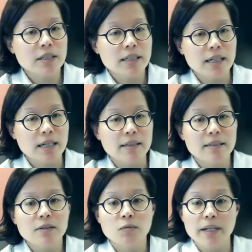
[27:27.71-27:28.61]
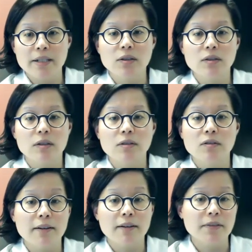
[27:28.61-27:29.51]
to get
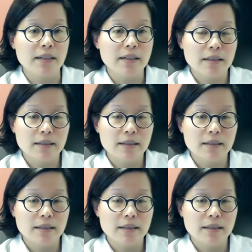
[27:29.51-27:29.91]
radiographic